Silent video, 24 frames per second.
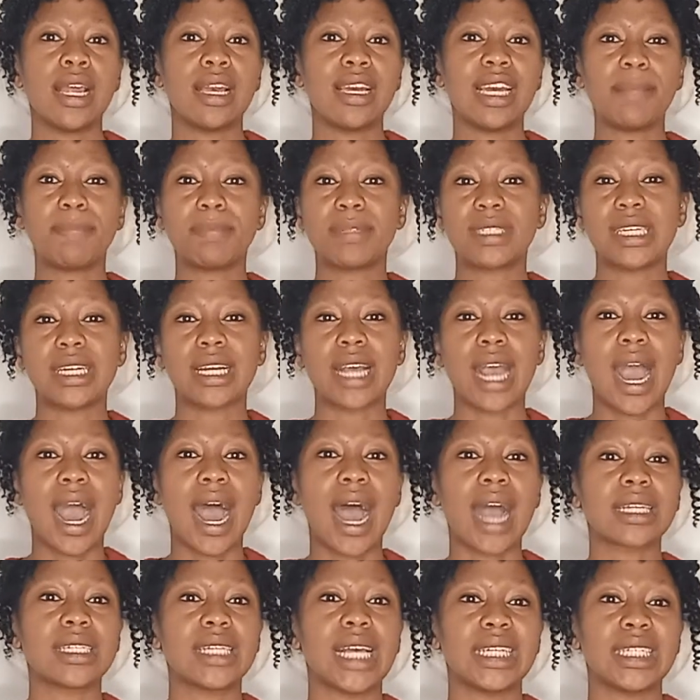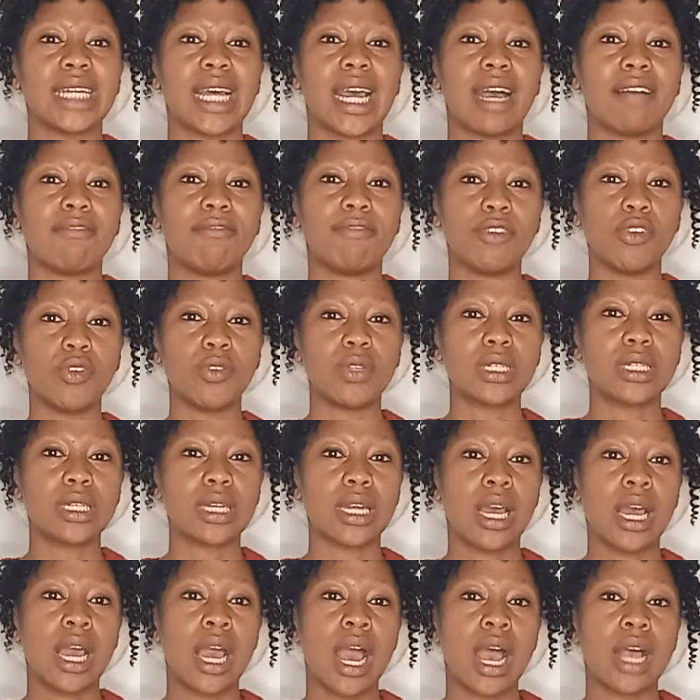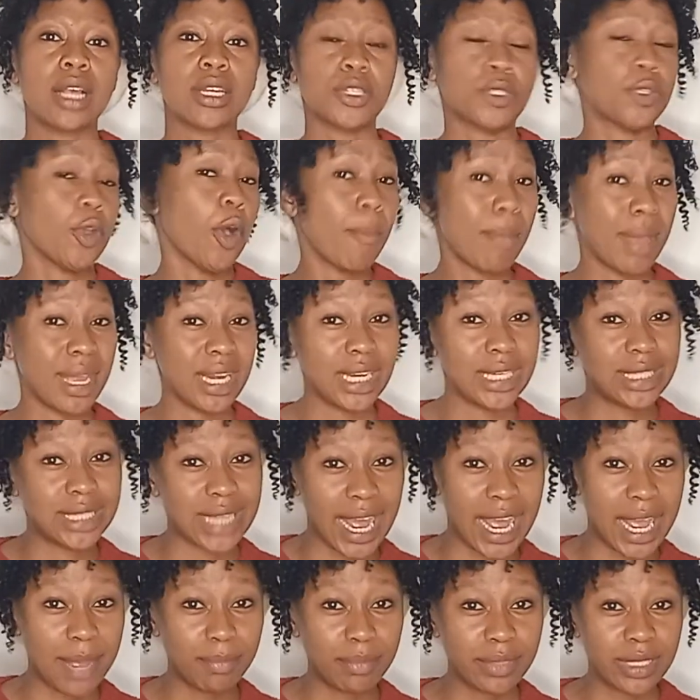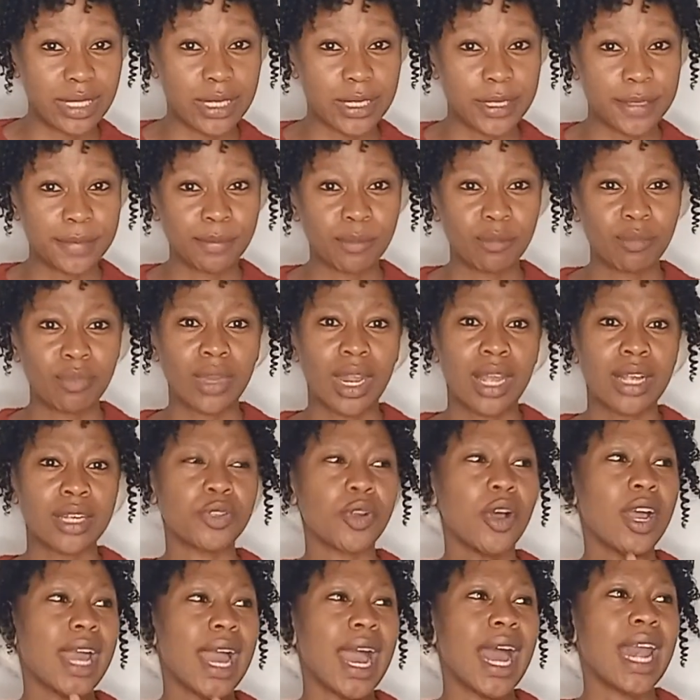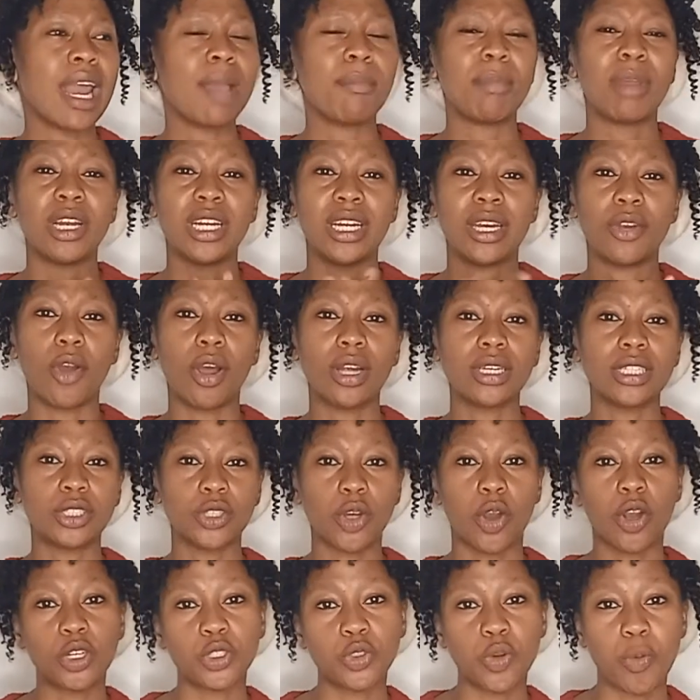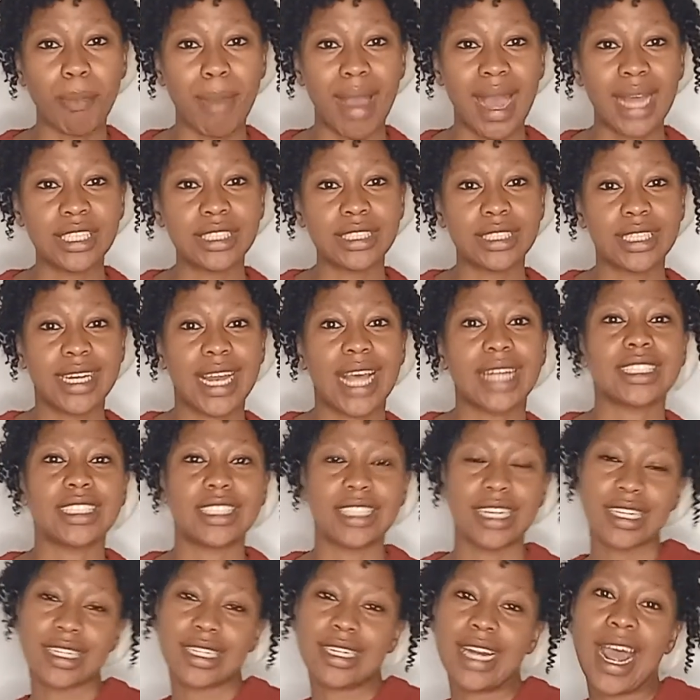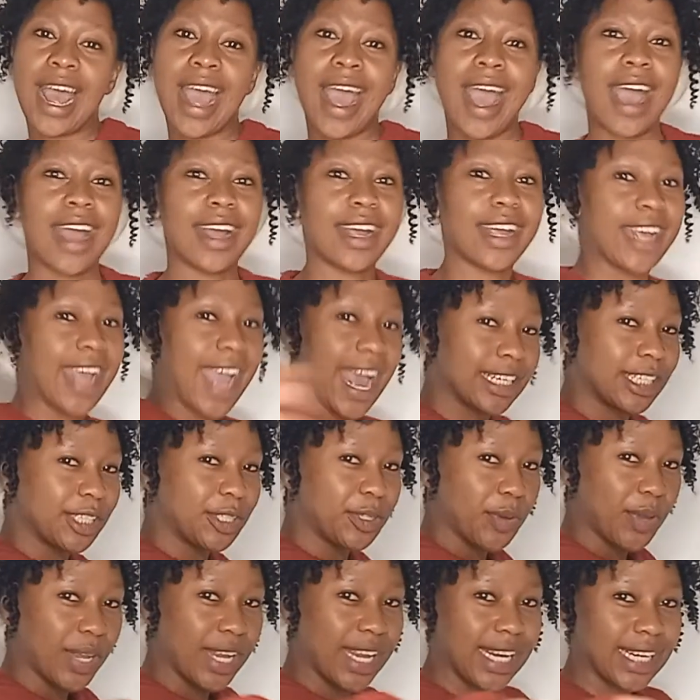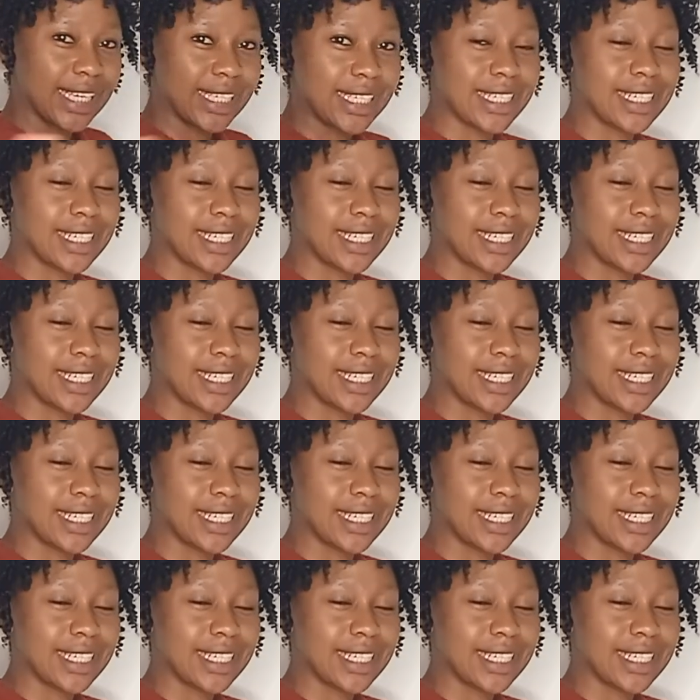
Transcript: lipstick hacks that I have used so many times. So yeah, let me not talk too much, let's just get to it.